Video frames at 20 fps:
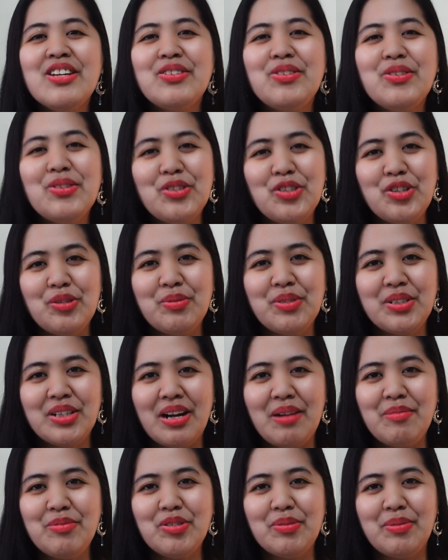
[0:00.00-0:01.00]
Do
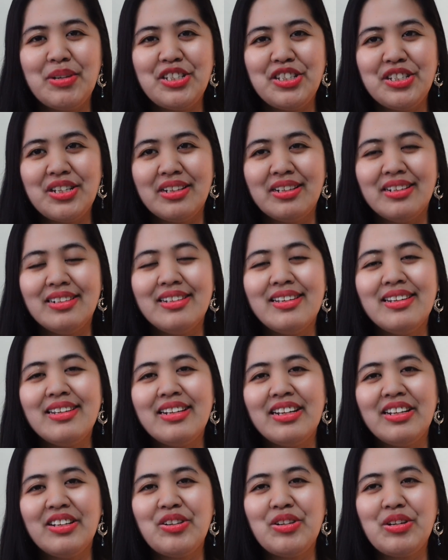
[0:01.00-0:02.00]
subscribe to my channel and
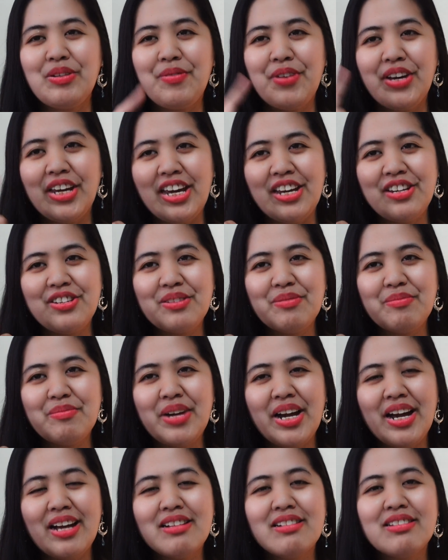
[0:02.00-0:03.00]
click the notification
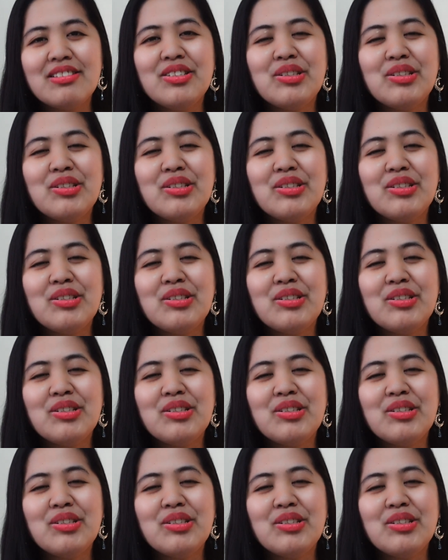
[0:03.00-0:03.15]
bell